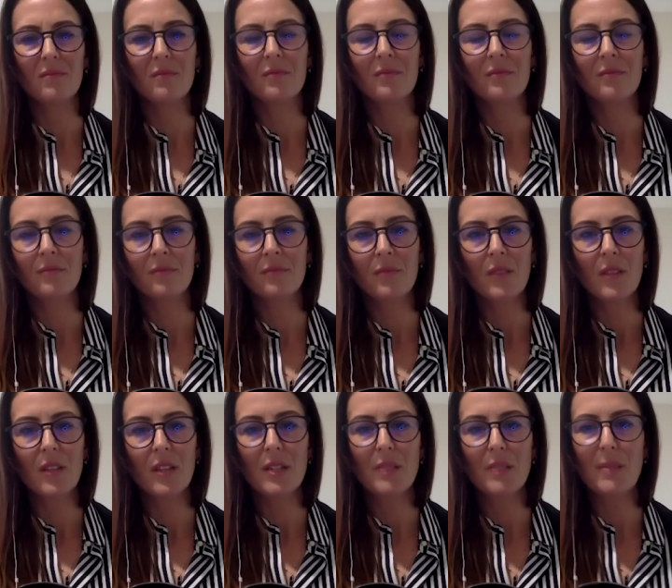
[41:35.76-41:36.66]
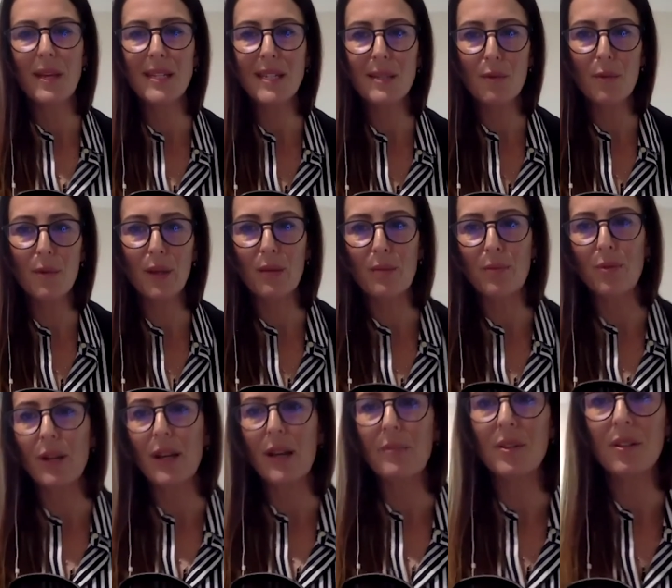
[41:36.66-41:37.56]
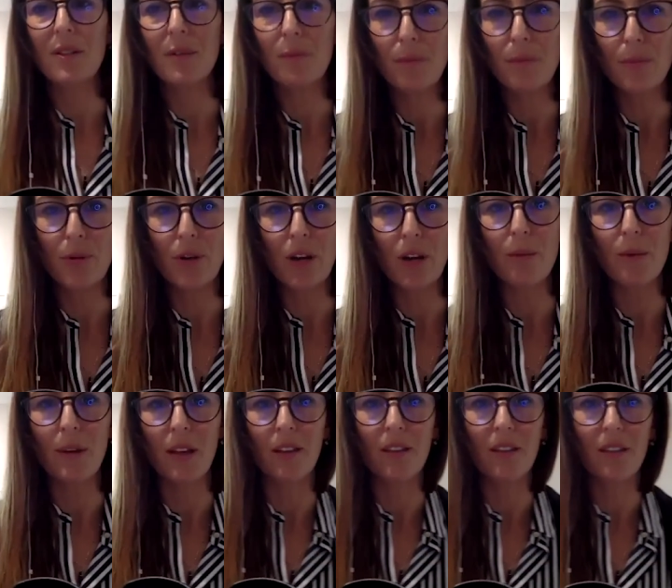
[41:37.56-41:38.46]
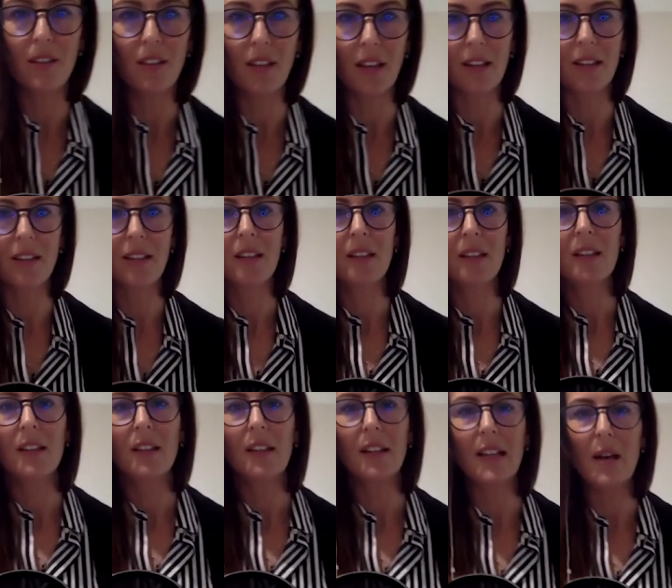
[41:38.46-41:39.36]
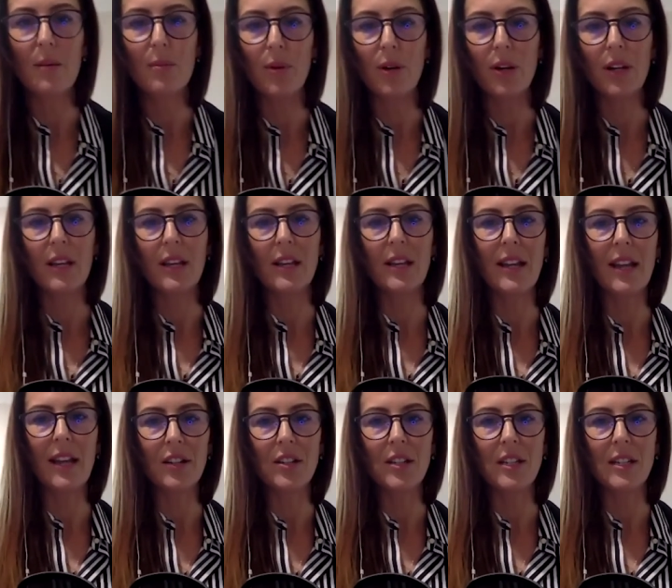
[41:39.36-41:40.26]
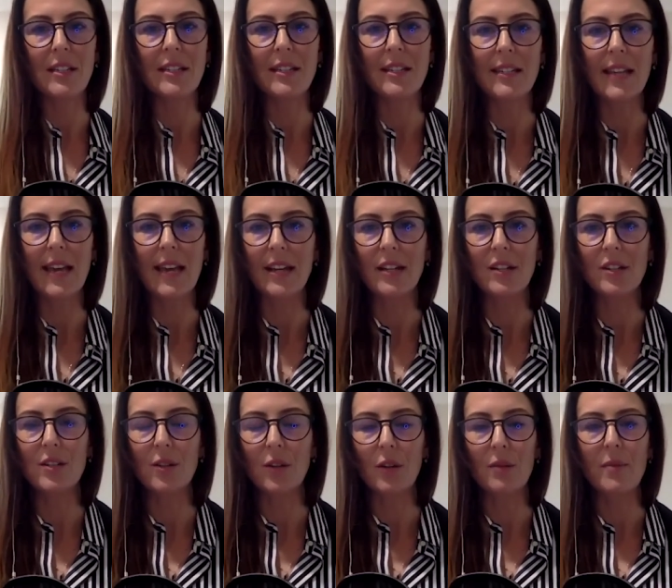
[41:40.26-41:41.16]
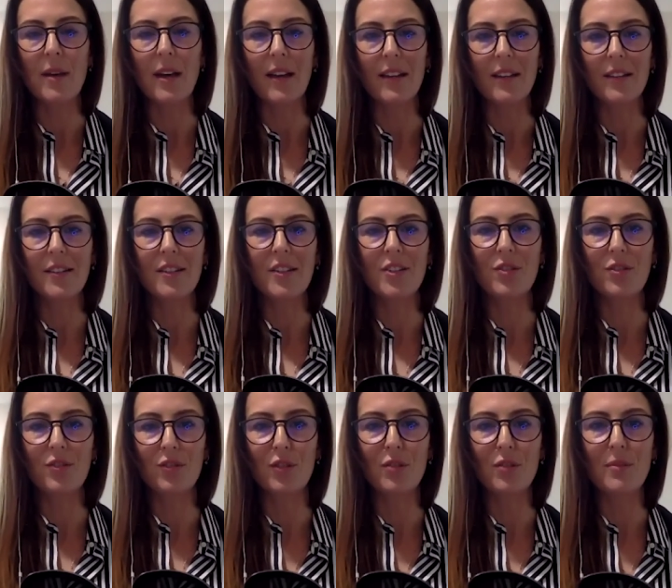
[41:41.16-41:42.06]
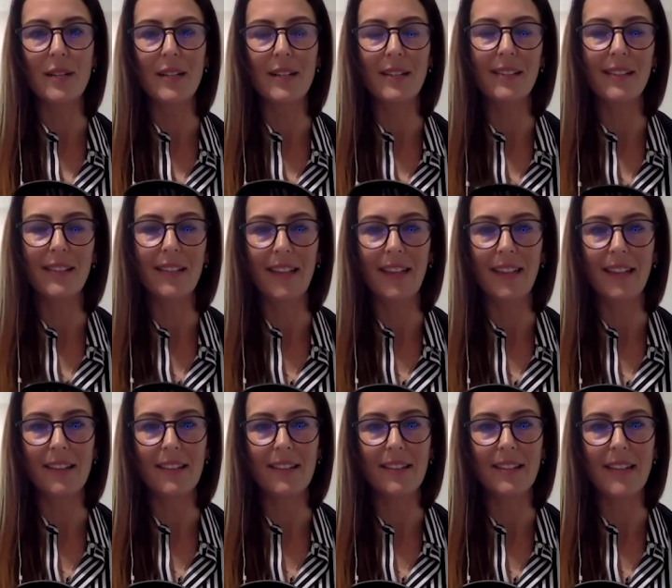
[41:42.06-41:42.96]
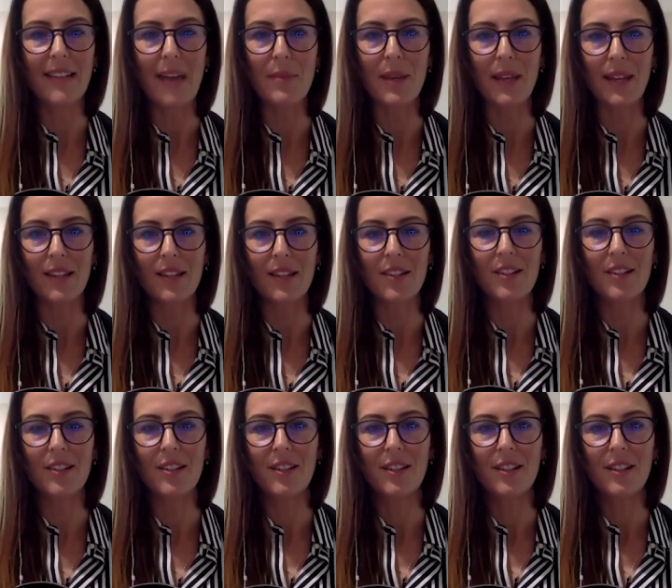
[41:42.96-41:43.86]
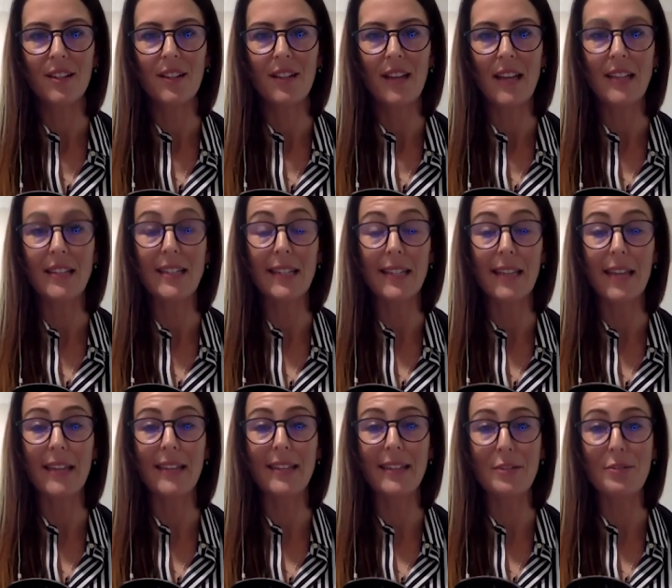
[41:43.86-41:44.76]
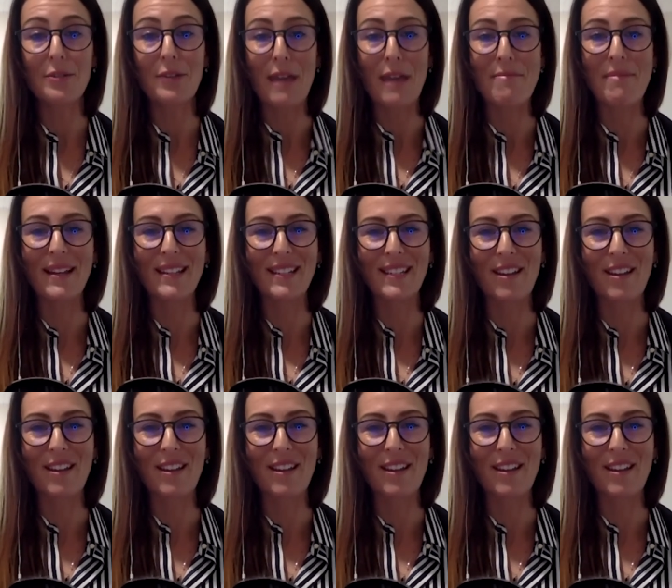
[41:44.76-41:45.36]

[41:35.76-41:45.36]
You know, it's amazing what we can put up put up with. Yeah. yeah. Like our body can actually sustain so much trauma and damage, and to keep, still keep us